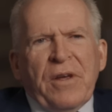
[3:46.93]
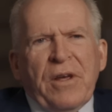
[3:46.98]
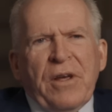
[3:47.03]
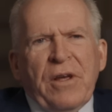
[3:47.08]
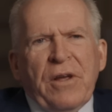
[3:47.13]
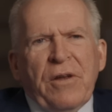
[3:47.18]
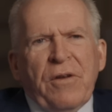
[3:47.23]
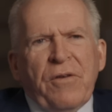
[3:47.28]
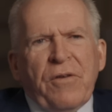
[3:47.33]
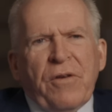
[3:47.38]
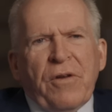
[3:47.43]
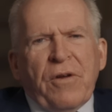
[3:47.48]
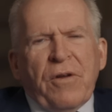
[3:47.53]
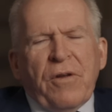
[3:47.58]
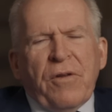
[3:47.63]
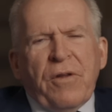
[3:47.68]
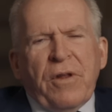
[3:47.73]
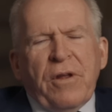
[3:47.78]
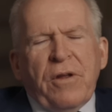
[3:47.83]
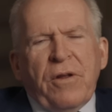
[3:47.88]
and
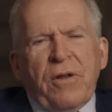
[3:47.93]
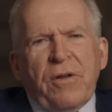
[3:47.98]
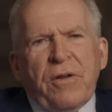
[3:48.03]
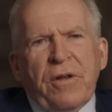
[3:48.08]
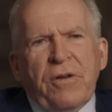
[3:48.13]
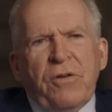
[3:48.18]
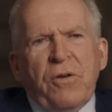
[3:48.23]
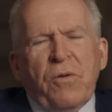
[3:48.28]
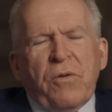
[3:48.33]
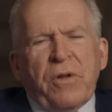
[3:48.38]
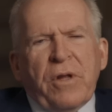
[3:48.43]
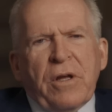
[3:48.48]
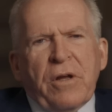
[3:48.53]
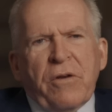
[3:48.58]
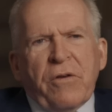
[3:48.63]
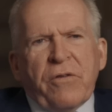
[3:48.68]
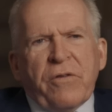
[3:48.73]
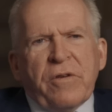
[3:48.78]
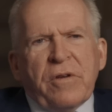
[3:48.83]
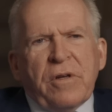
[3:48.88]
they do
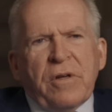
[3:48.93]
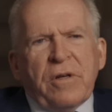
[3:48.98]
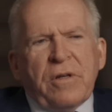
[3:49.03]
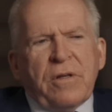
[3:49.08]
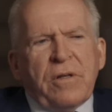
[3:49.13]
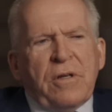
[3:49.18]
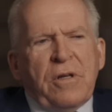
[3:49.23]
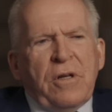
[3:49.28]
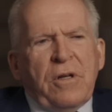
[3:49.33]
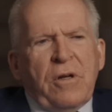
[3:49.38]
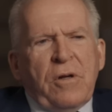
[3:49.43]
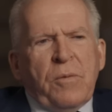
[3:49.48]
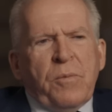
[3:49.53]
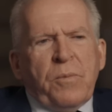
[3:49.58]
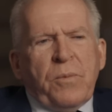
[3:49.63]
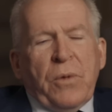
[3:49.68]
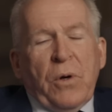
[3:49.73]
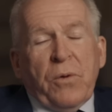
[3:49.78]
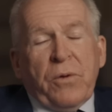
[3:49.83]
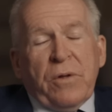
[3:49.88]
things
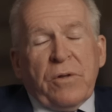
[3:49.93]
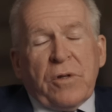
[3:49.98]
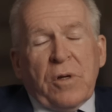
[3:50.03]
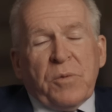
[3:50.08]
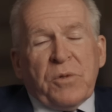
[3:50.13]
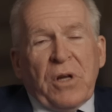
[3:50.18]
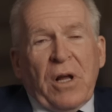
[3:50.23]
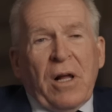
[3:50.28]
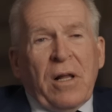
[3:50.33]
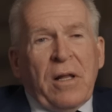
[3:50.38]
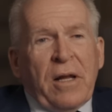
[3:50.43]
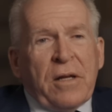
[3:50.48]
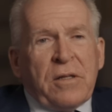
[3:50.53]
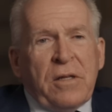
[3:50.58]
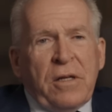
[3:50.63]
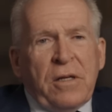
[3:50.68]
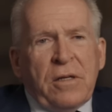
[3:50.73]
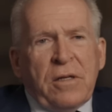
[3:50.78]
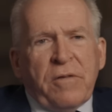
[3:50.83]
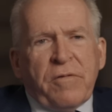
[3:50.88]
both in terms of
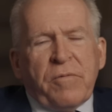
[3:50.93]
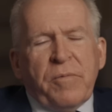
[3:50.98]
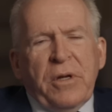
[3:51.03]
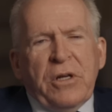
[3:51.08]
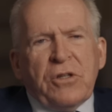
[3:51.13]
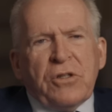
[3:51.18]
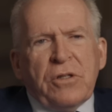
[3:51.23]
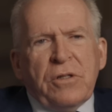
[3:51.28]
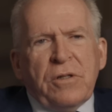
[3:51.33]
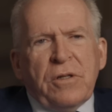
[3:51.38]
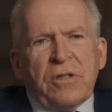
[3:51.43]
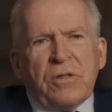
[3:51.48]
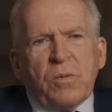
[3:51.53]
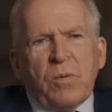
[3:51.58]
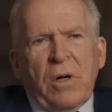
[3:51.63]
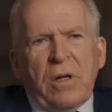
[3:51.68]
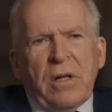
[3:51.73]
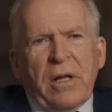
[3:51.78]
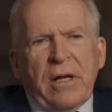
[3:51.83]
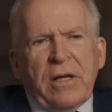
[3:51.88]
collecting information as
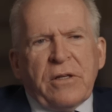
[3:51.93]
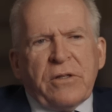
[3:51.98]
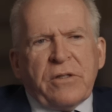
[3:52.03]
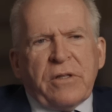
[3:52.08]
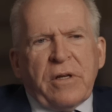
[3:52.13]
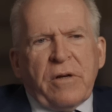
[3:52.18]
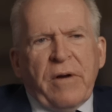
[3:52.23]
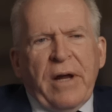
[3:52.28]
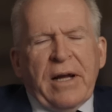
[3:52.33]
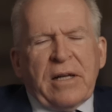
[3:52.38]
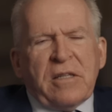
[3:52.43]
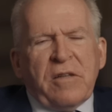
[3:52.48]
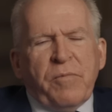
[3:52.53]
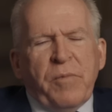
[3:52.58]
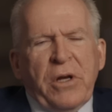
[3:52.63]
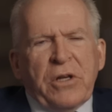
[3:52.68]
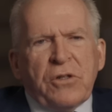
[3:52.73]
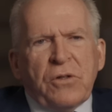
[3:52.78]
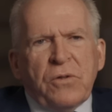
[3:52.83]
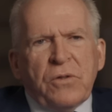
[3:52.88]
well as their active
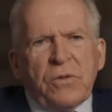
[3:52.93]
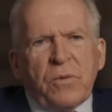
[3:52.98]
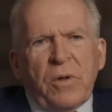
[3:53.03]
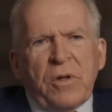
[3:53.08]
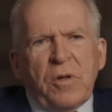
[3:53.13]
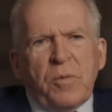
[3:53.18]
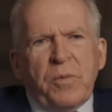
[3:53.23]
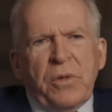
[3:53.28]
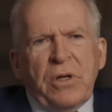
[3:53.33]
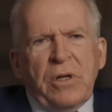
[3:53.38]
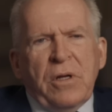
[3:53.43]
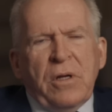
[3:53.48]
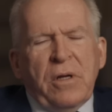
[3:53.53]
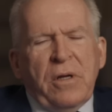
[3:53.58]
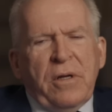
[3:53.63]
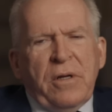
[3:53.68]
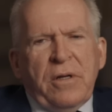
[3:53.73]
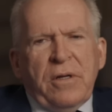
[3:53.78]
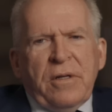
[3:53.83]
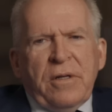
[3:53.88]
measures, whether it be
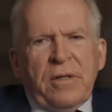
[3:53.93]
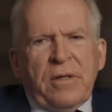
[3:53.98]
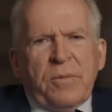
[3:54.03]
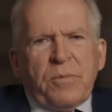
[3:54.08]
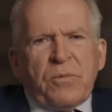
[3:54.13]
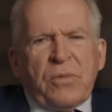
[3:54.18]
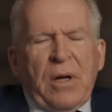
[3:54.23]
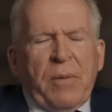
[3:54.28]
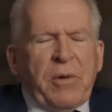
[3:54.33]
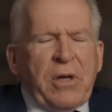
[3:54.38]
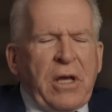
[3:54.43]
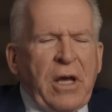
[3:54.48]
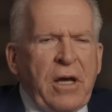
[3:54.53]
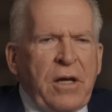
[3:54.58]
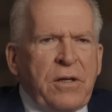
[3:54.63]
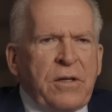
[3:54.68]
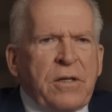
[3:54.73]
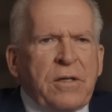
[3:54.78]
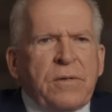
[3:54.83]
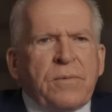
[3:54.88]

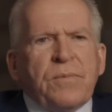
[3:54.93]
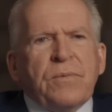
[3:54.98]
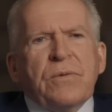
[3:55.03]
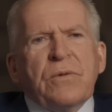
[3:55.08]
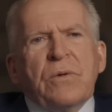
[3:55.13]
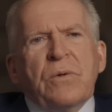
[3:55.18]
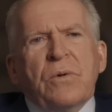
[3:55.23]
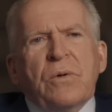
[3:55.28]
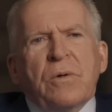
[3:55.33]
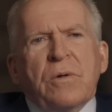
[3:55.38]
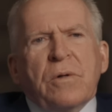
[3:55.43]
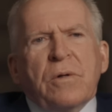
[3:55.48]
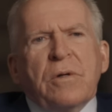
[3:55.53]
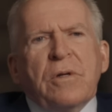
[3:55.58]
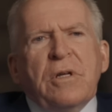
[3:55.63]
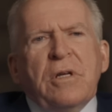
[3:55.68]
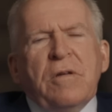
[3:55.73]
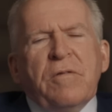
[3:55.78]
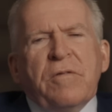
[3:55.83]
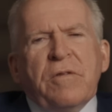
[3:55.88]
propaganda or
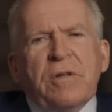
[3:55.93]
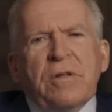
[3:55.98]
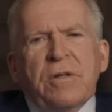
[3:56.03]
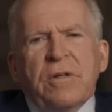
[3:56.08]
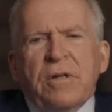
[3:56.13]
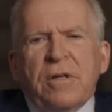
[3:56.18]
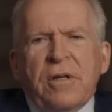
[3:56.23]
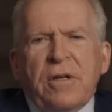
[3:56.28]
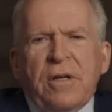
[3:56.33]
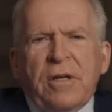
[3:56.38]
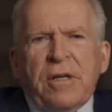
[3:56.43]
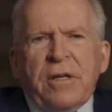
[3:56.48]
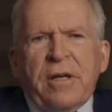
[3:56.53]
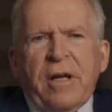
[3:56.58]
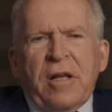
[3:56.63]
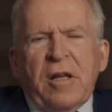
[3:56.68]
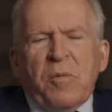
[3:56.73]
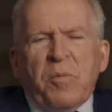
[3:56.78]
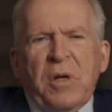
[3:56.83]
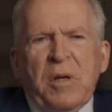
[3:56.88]
even
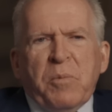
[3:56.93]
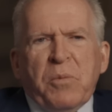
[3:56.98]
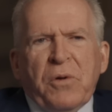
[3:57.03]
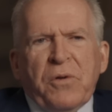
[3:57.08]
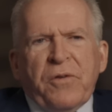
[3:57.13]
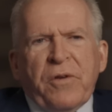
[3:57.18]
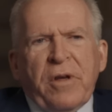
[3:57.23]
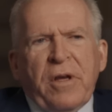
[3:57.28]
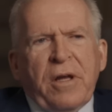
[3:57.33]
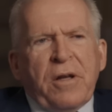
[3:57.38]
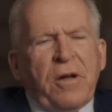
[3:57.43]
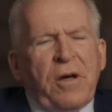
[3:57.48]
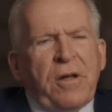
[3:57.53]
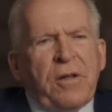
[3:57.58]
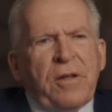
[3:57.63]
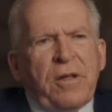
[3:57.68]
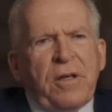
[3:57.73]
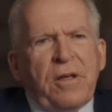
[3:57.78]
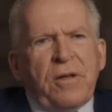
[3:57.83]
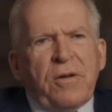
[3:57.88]
getting people to get
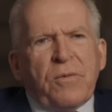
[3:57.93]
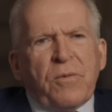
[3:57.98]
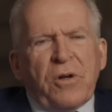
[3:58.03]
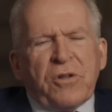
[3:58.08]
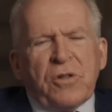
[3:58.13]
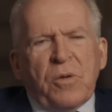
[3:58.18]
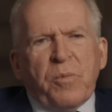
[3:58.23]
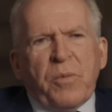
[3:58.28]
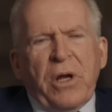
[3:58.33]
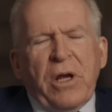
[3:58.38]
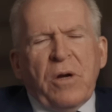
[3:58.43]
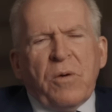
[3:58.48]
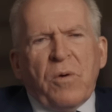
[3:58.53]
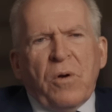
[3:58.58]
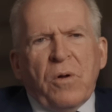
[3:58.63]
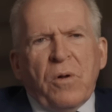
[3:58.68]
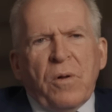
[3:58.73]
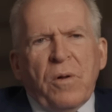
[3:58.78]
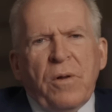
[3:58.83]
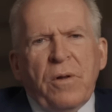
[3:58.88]
on the Russian
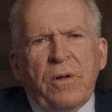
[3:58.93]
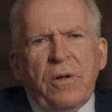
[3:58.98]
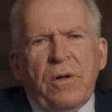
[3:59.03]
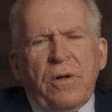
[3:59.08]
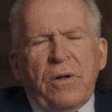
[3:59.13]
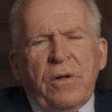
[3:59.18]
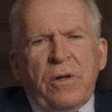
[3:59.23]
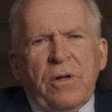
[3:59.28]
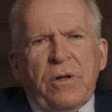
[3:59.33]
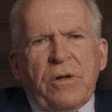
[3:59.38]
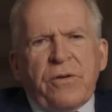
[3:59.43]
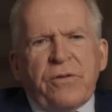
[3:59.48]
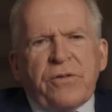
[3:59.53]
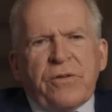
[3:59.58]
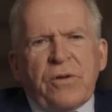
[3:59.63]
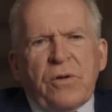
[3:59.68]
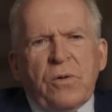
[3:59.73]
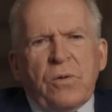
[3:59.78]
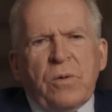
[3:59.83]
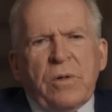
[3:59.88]
payroll.
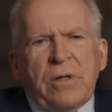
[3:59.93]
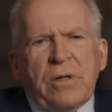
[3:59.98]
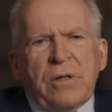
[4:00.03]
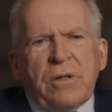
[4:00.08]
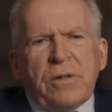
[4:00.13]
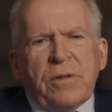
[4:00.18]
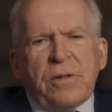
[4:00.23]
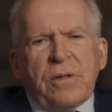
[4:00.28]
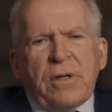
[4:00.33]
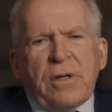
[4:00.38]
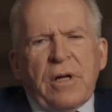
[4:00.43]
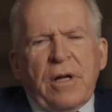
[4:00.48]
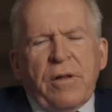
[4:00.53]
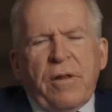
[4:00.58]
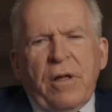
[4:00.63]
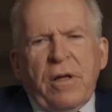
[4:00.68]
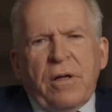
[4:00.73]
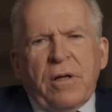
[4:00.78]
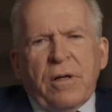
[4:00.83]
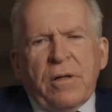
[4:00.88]
So I
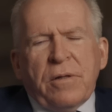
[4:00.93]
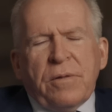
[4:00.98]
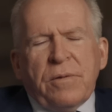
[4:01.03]
think